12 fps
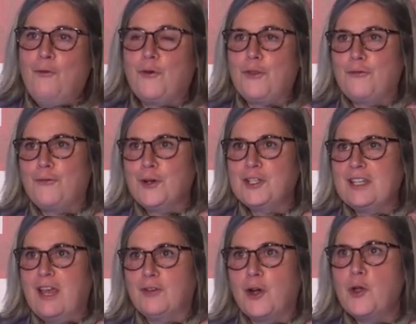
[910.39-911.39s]
for the
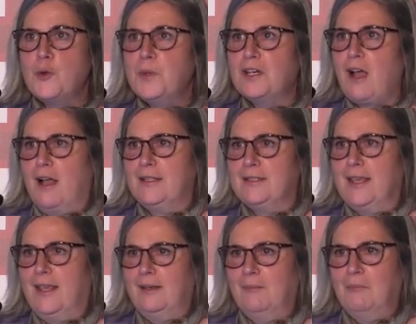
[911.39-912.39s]
first ever open
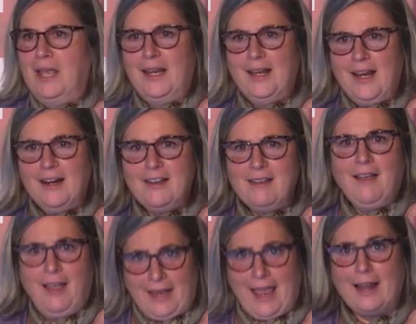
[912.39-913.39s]
content metadata,
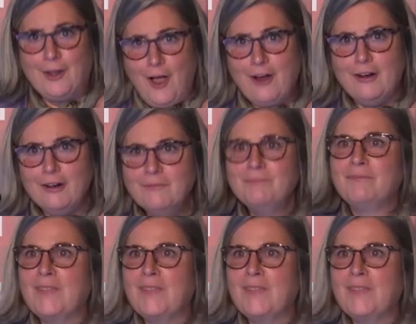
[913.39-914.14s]
a cataloger,